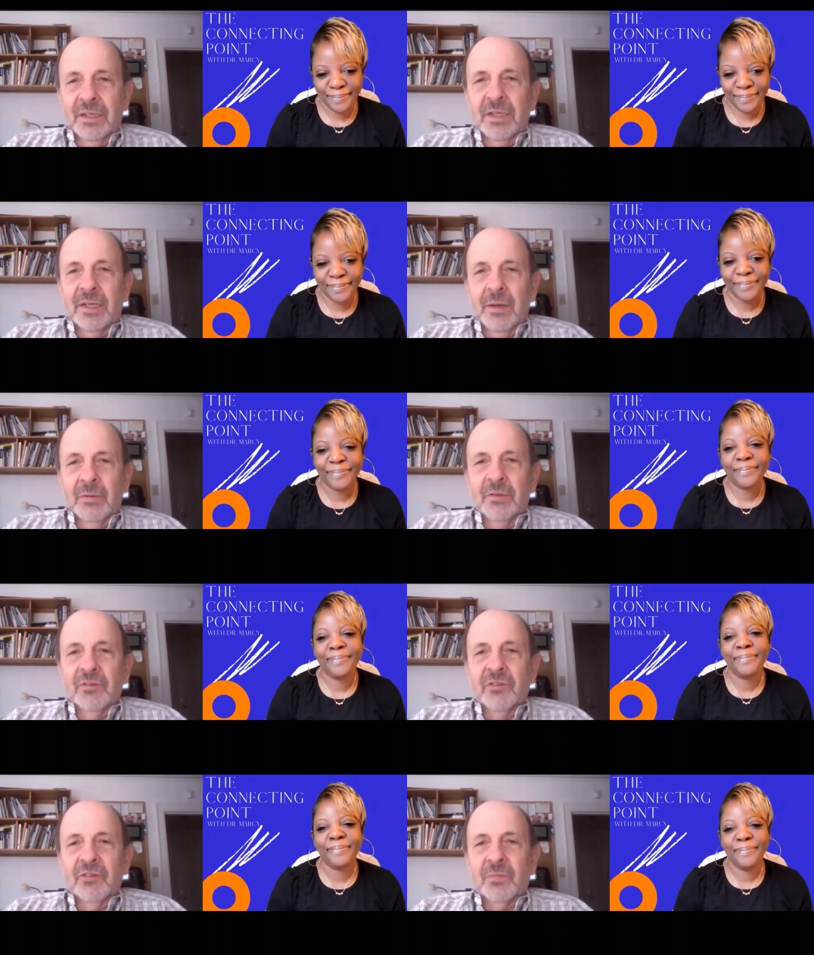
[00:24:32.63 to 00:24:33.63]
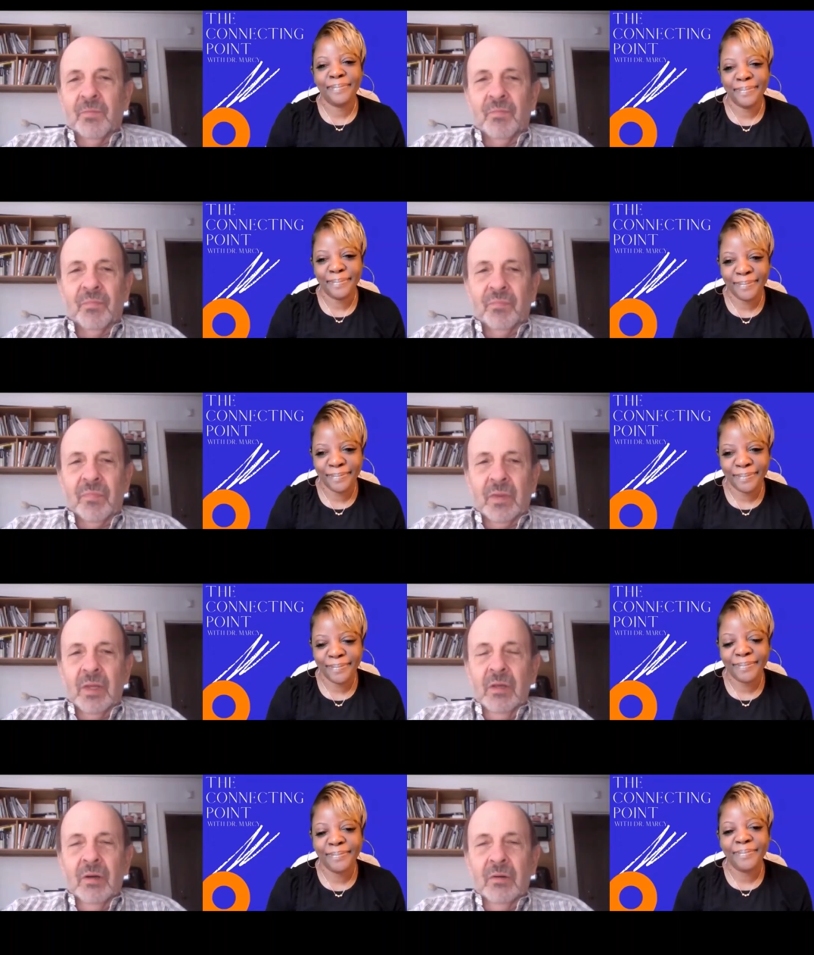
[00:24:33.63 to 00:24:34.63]
Speaker 1: I mean, there's this, you
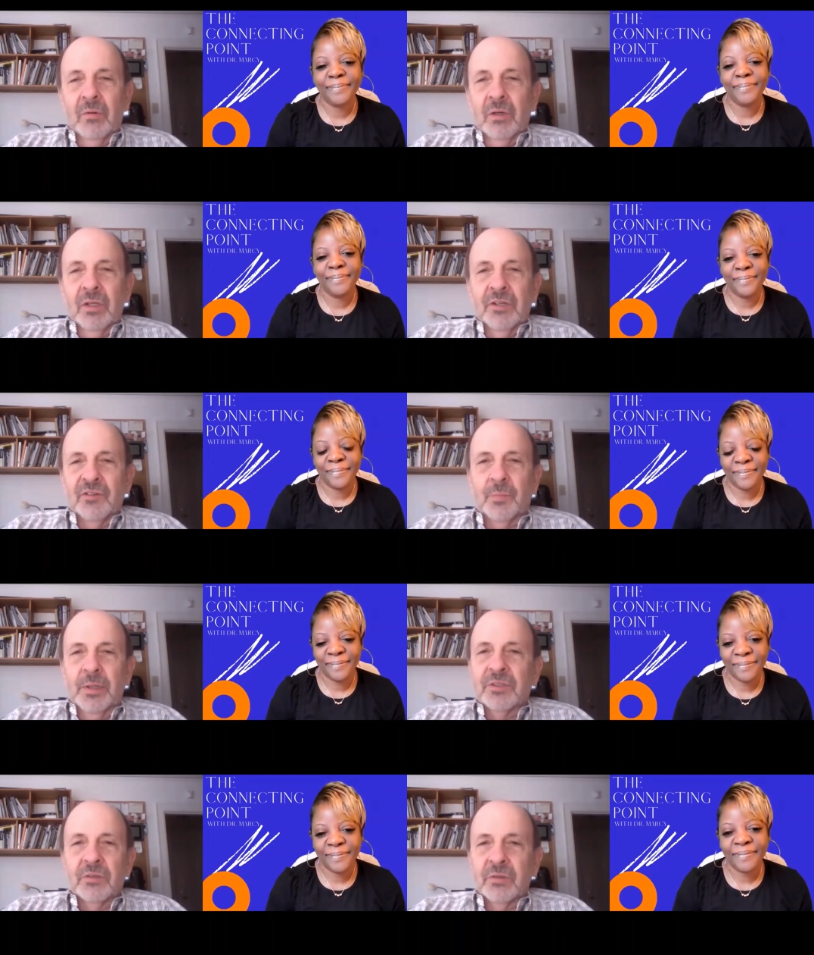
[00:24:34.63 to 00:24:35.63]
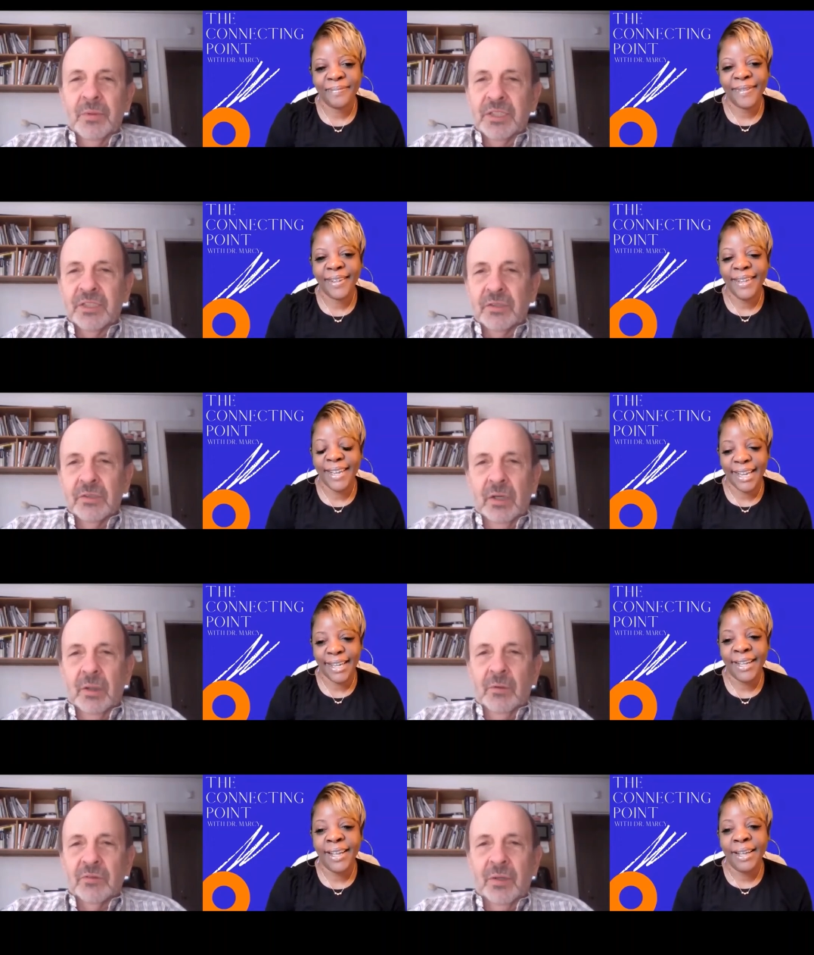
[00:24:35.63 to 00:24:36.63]
know, really a spiritual dimension to it. Almost.
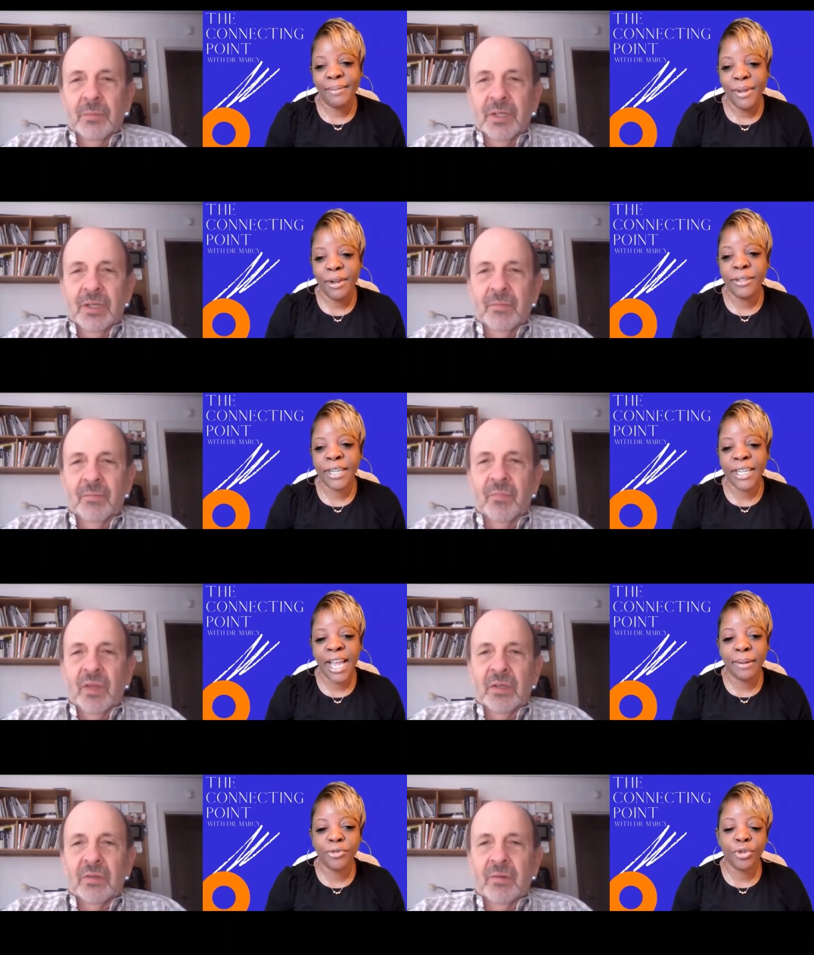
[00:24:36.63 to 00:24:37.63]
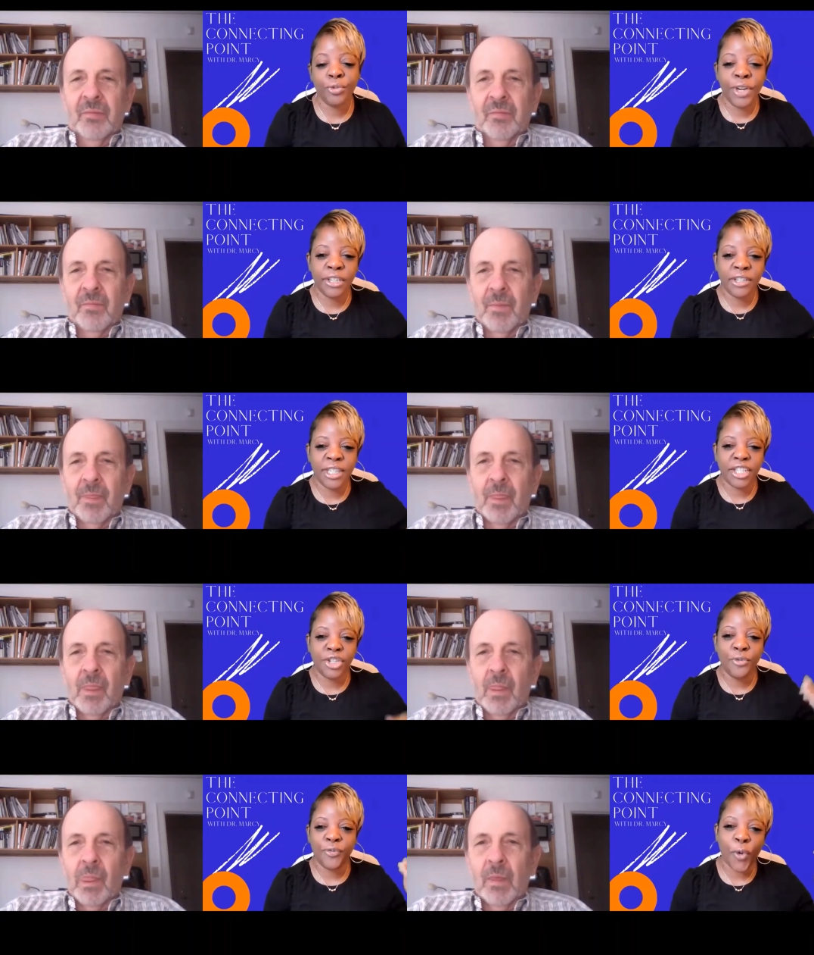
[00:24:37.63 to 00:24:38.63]
Yeah,
Speaker 2: music helps you reach
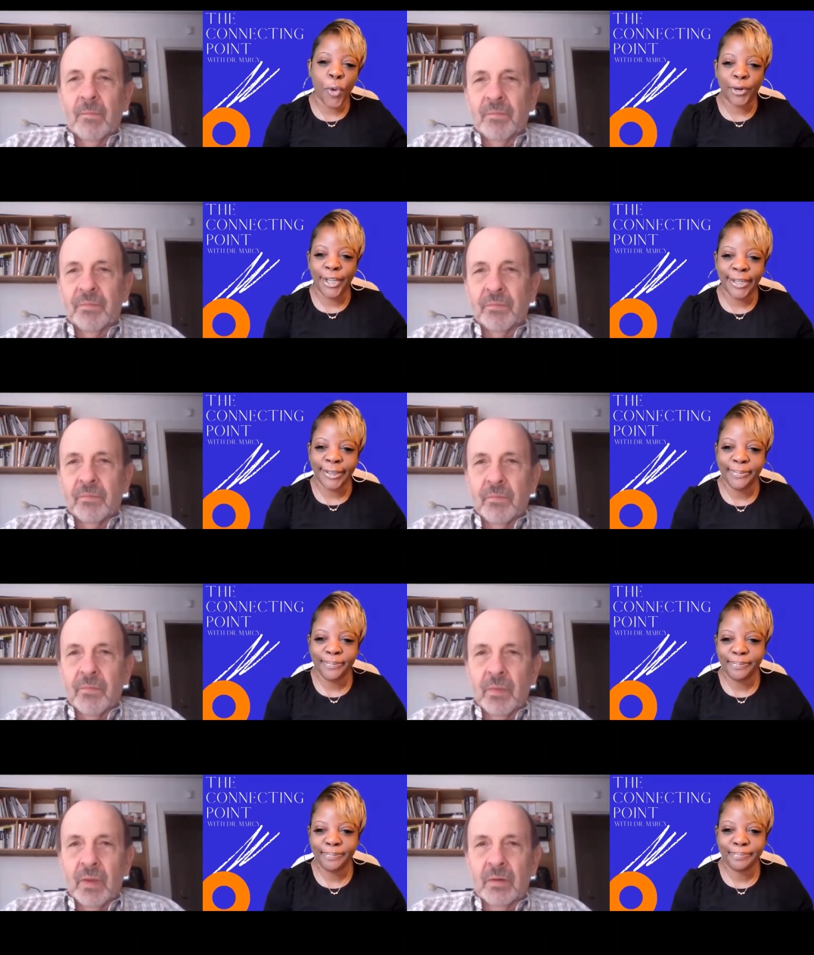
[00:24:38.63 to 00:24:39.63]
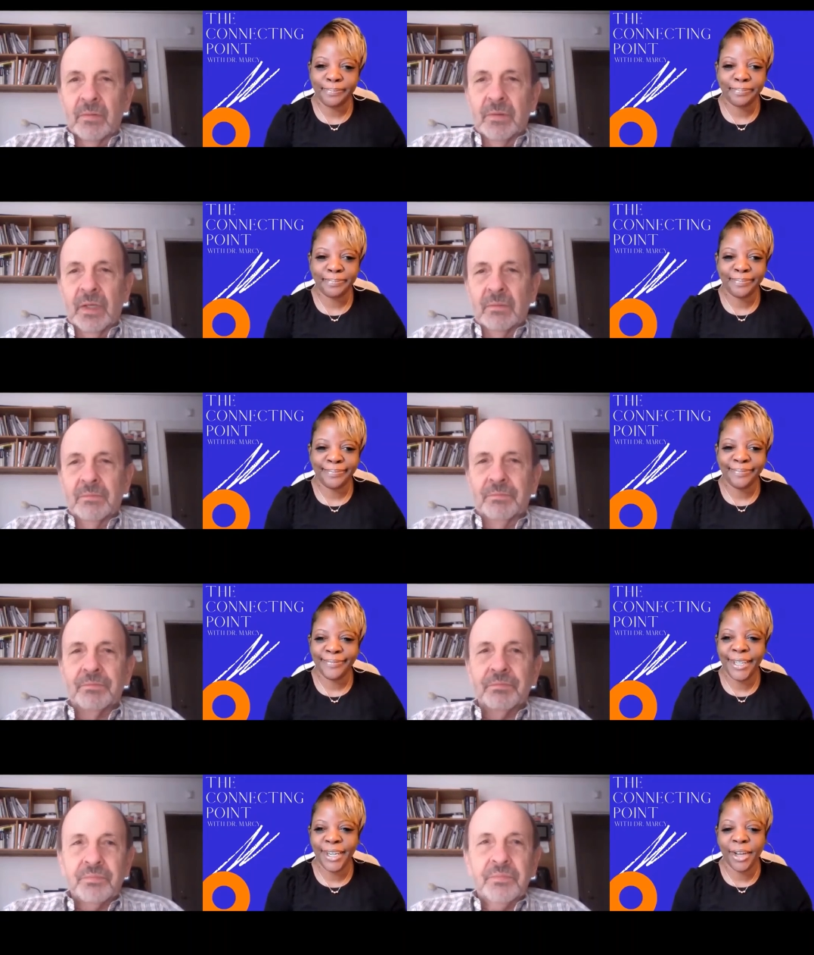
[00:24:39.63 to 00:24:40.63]
this euphoria. Yeah
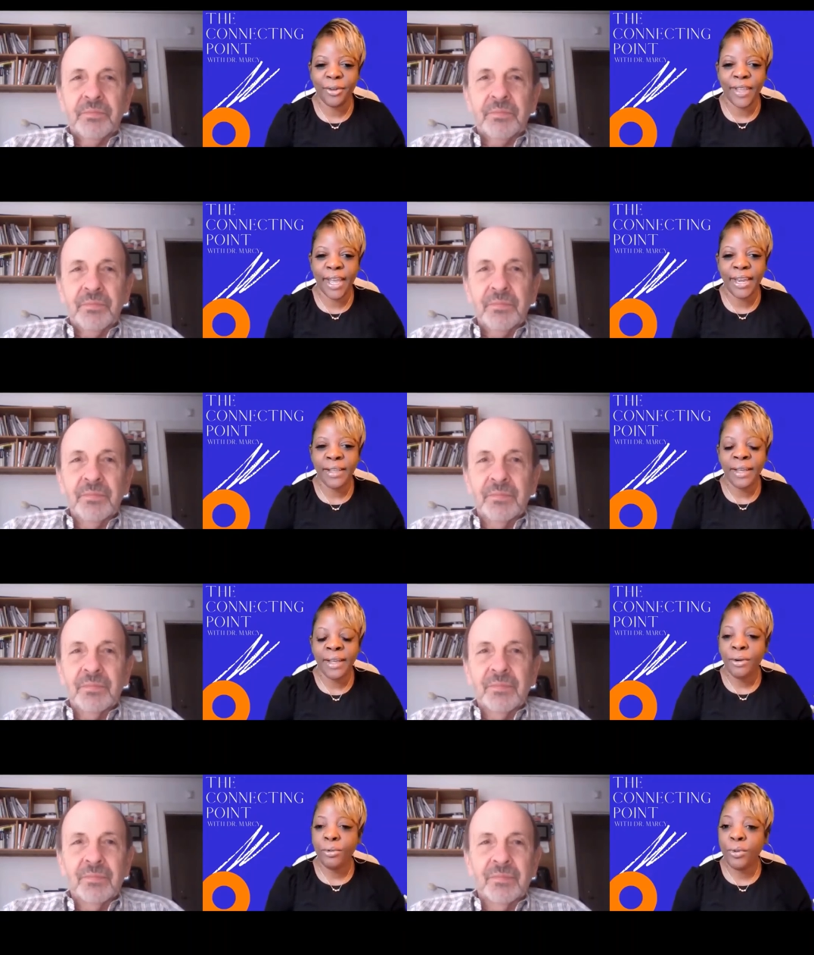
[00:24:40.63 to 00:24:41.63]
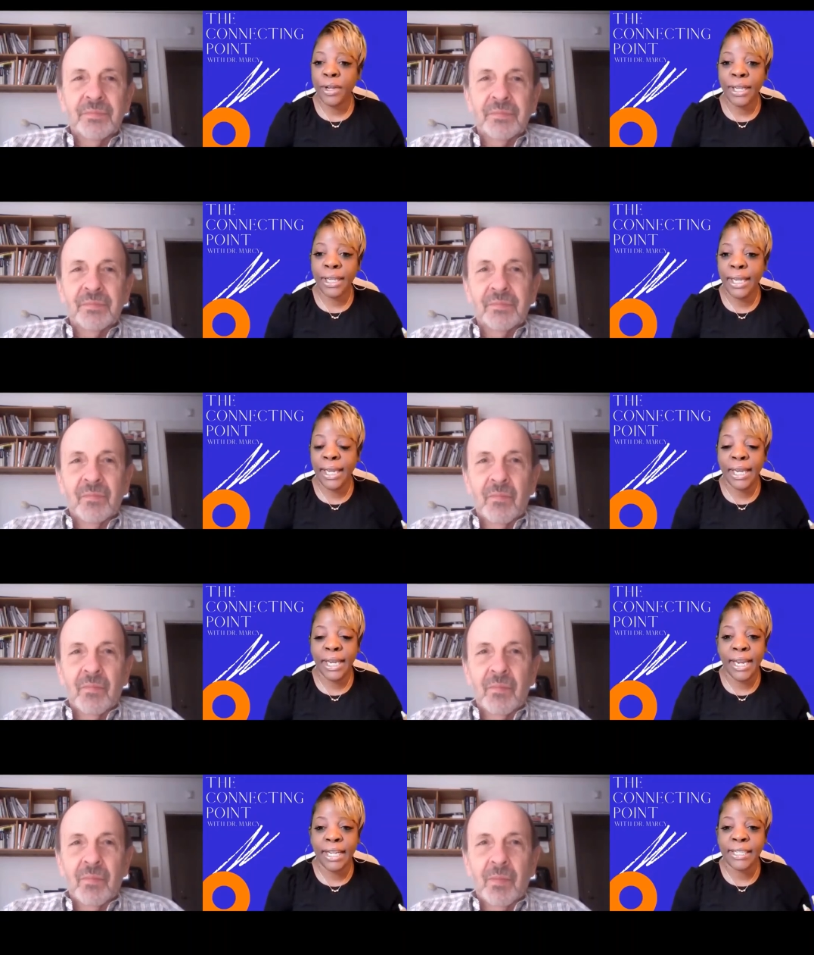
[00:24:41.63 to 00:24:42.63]
you know, that really,
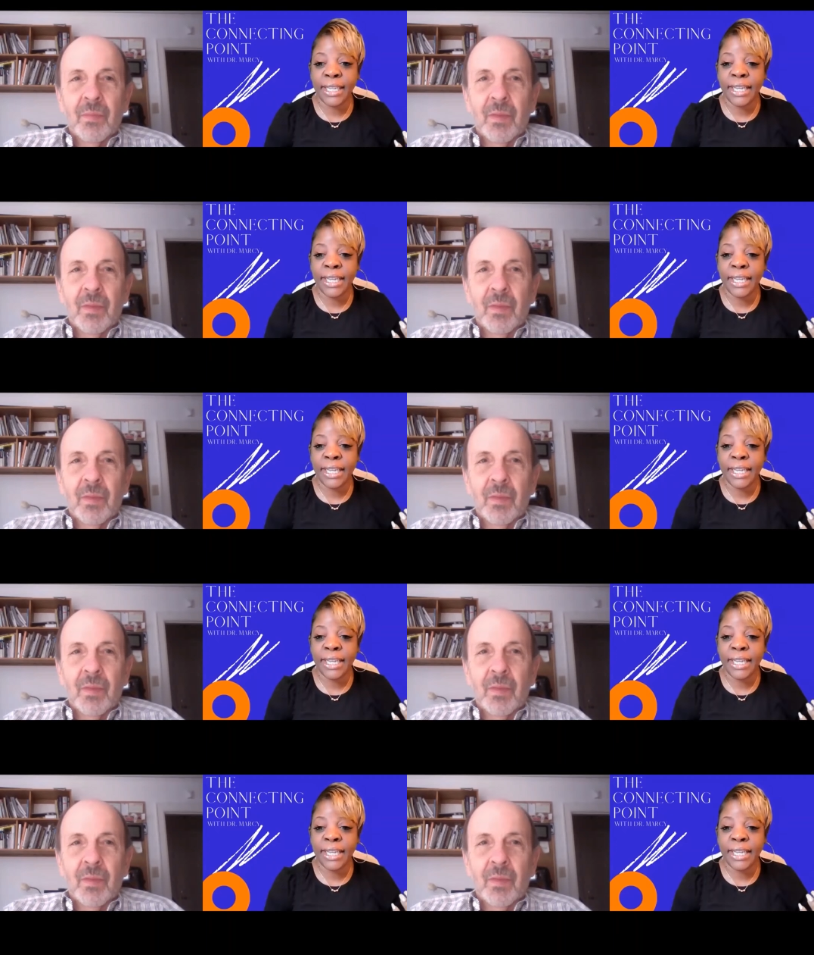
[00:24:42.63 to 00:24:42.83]
it, and